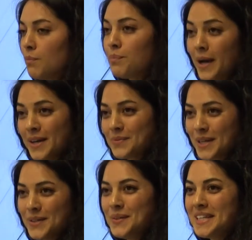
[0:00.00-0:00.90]
But
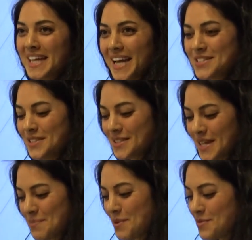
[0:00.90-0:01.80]
we who engage in this
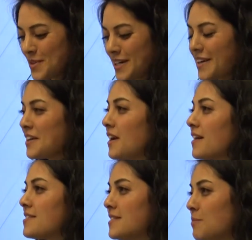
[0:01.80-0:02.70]
type of work are
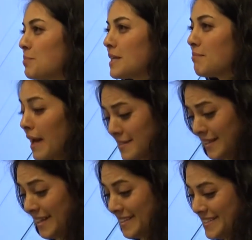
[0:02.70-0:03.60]
not simply
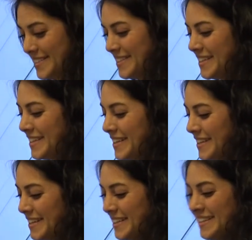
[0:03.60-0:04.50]
masochists.
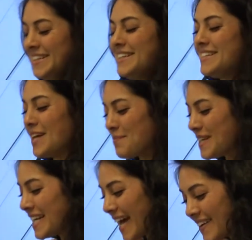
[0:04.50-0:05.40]

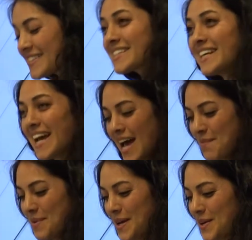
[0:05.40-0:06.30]
Something else can
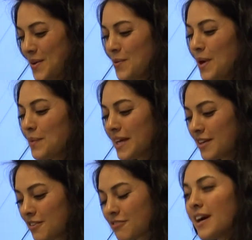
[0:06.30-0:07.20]
happen when we
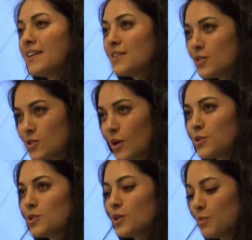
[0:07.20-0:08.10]
confront the
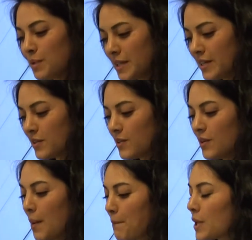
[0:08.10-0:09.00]
social, political,
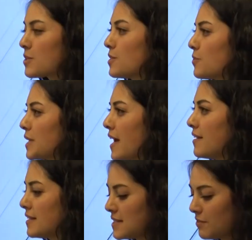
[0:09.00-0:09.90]
and personal
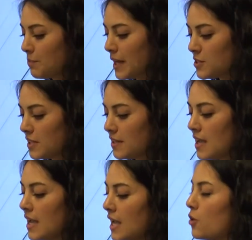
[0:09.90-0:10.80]
realities of oppression
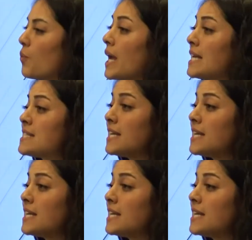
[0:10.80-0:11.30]
in ways